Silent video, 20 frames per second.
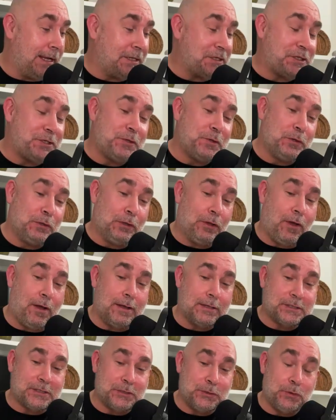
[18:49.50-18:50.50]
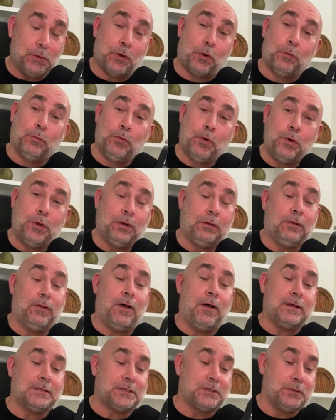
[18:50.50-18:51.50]
issued a lawsuit or wrote a
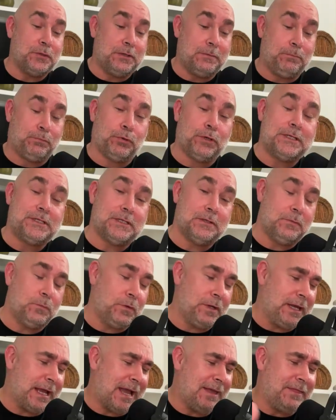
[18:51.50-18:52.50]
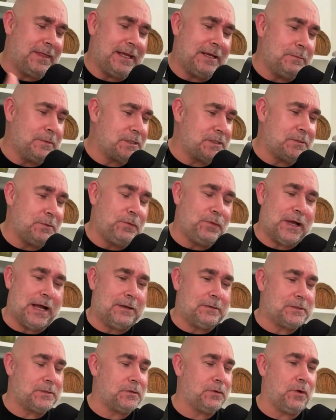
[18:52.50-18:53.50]
lawsuit in prison when he, I think it was
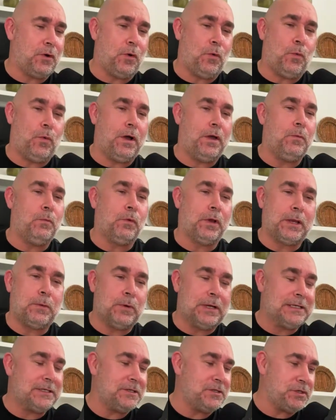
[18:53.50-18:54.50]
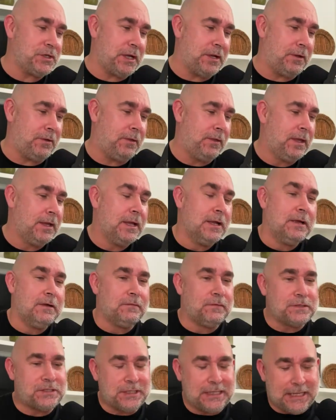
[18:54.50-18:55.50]
2000 or 01 when he went to jail
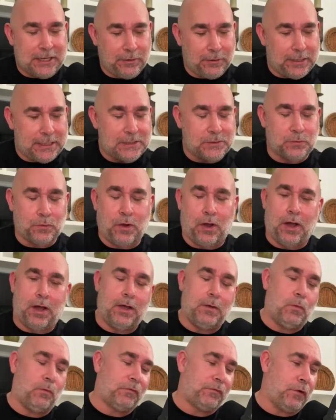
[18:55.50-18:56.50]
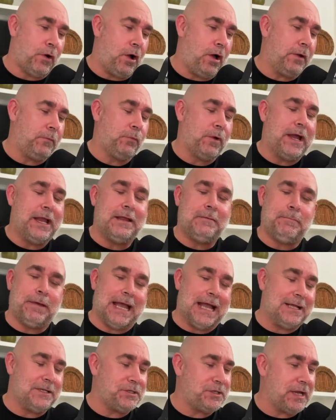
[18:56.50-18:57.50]
for securities fraud, writing
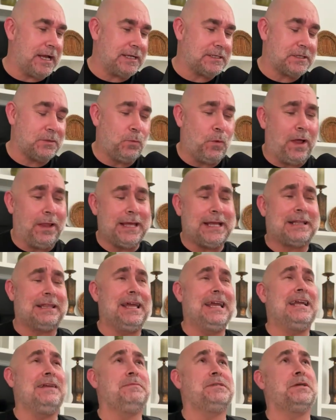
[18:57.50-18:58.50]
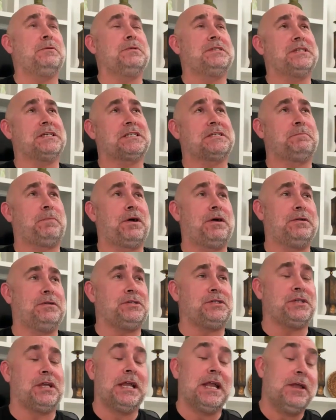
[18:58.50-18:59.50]
bad checks. And while he claims it was
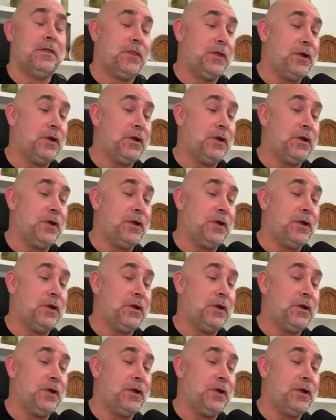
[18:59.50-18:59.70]
expunged,